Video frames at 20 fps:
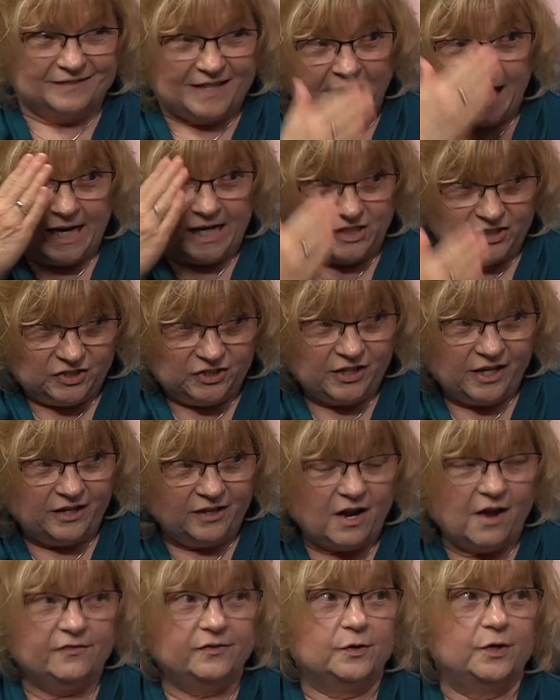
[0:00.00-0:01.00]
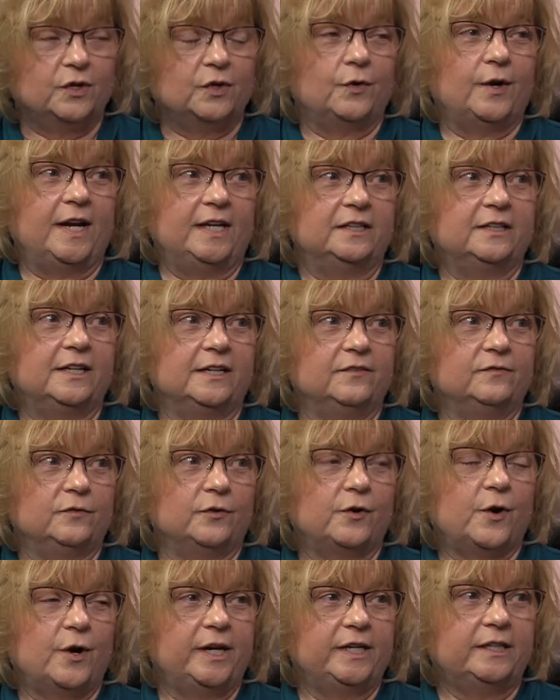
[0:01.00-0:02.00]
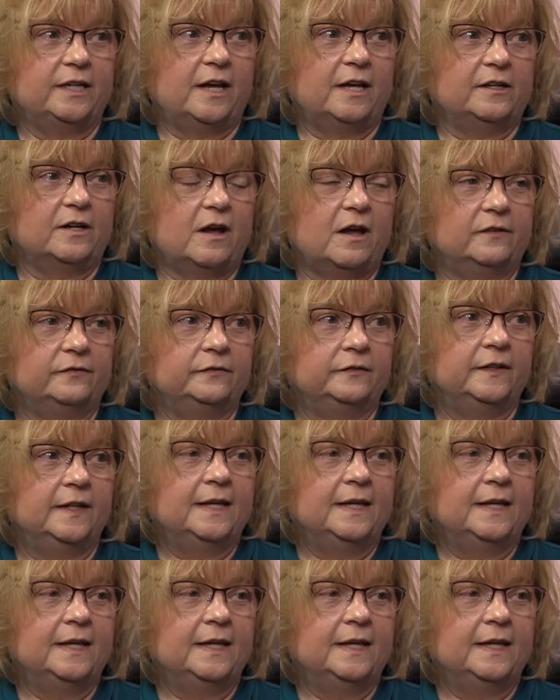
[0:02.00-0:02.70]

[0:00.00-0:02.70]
age cutoff or a grade cutoff.